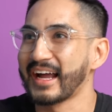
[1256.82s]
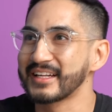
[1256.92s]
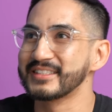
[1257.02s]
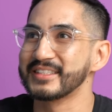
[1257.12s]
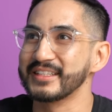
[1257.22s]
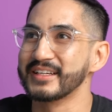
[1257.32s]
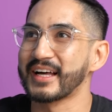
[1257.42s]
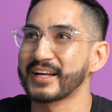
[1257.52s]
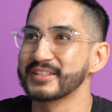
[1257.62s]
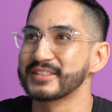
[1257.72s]
I could see it.
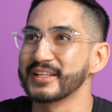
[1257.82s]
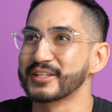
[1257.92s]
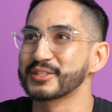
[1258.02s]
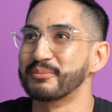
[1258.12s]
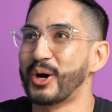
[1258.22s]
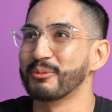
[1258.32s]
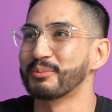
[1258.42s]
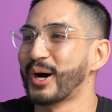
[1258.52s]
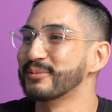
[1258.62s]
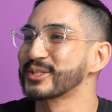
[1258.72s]
I could see like some mom and pop